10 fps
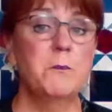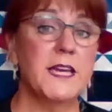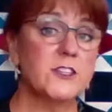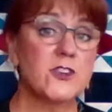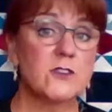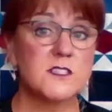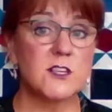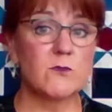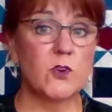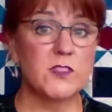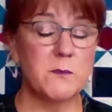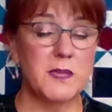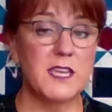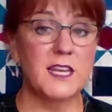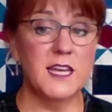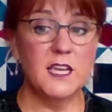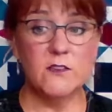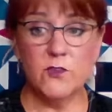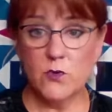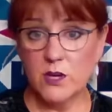pictures that were at the beginning, if
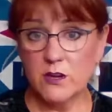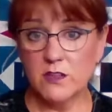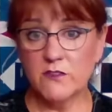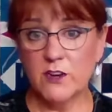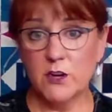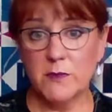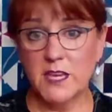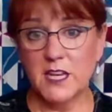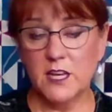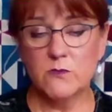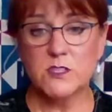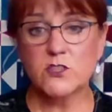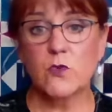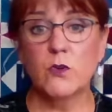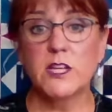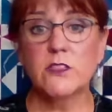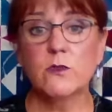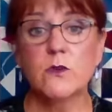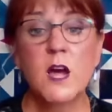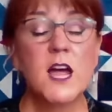you were here at the very beginning, it was scrolling through.